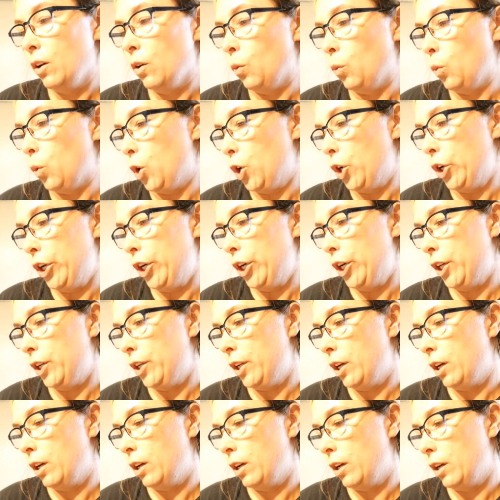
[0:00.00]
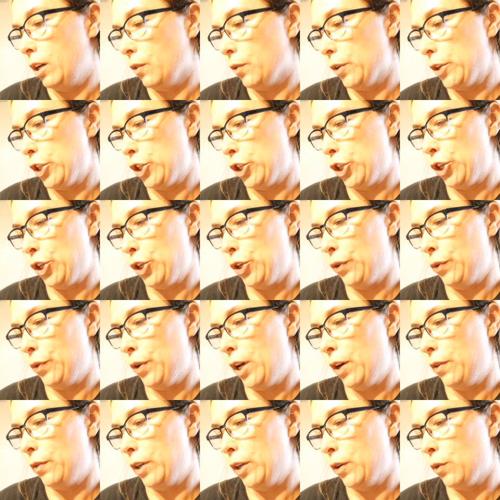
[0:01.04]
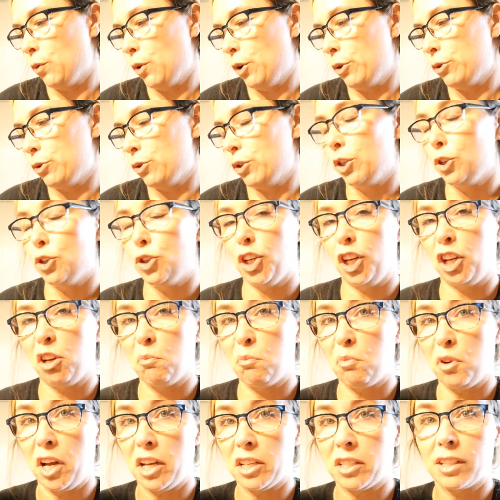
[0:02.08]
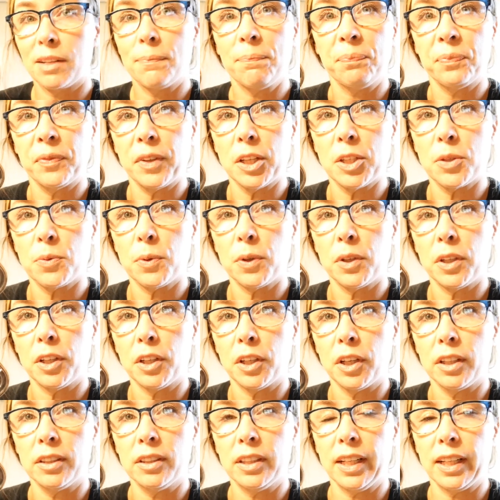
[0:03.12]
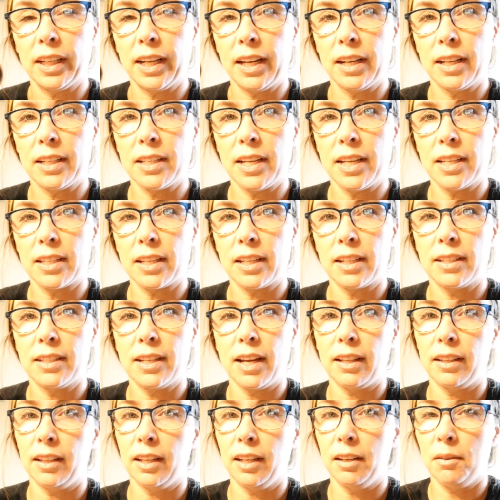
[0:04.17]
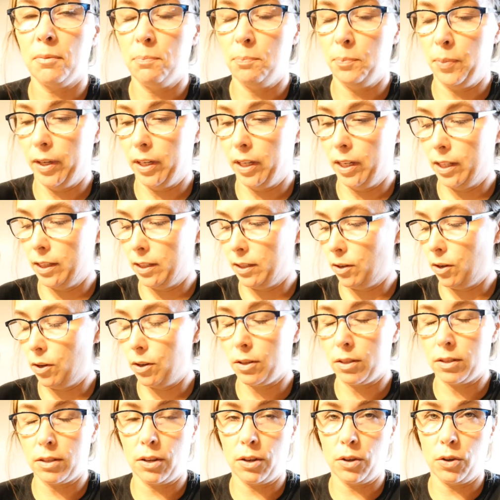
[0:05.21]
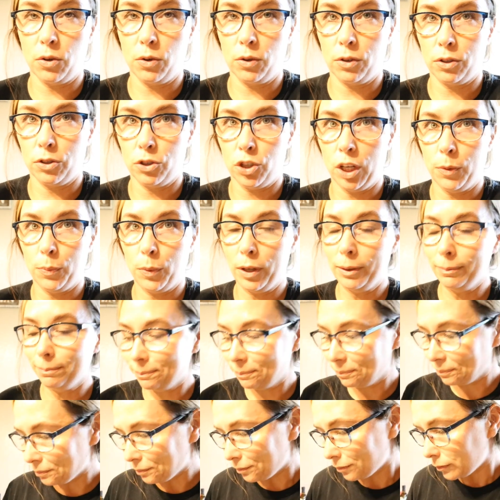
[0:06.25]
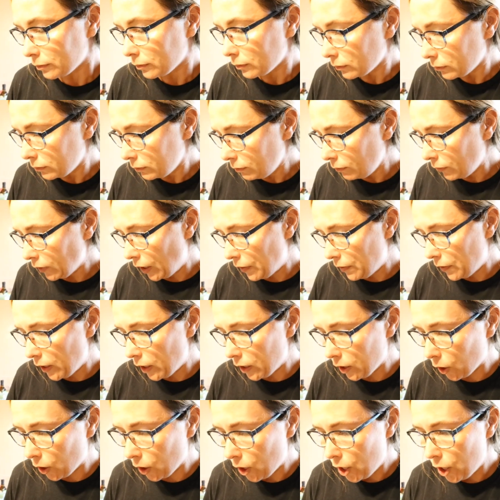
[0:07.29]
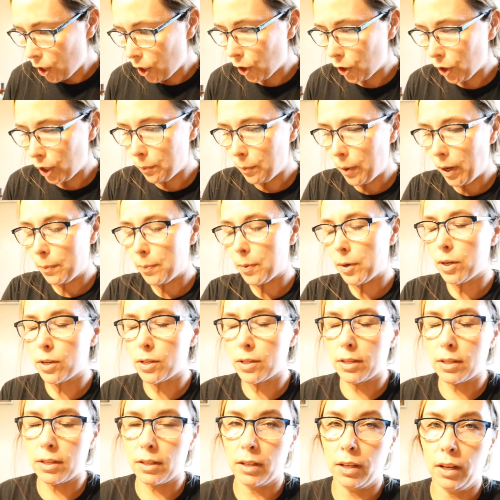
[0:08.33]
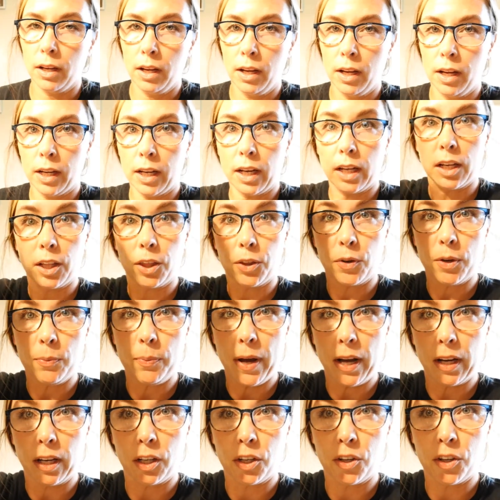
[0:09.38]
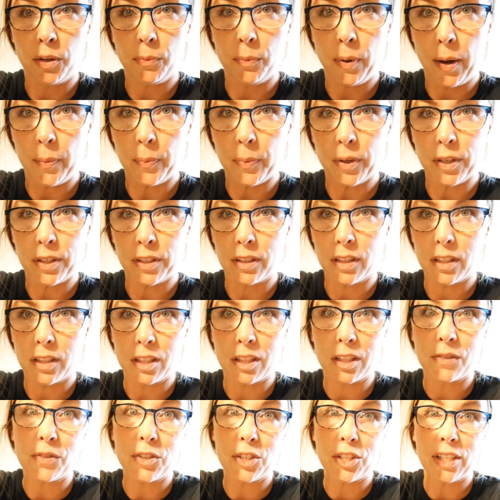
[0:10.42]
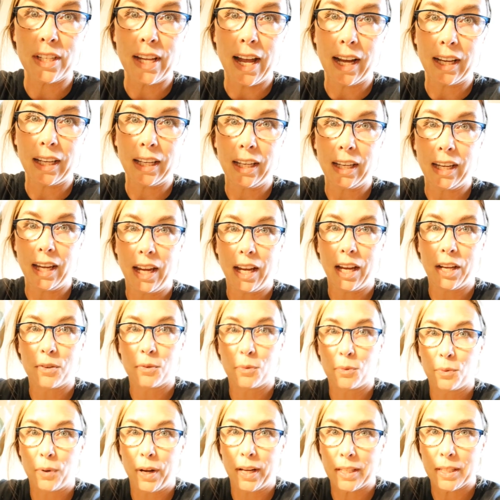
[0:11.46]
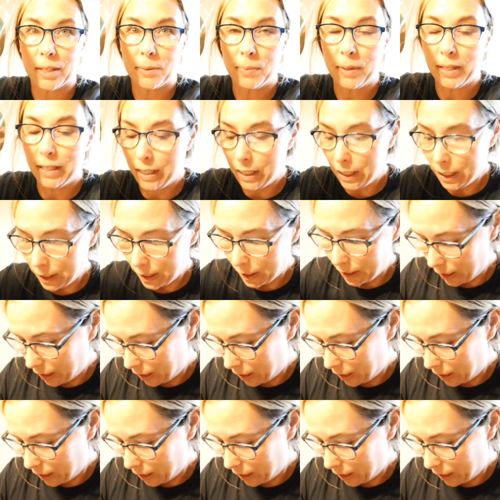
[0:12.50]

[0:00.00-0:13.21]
Wood Reserve Oven Roasted Chicken Breast. It's really good. It kind of tastes like deli, but it's also cheaper. And then green peppers. Got a three pack of green peppers. This is for snacking and recipes.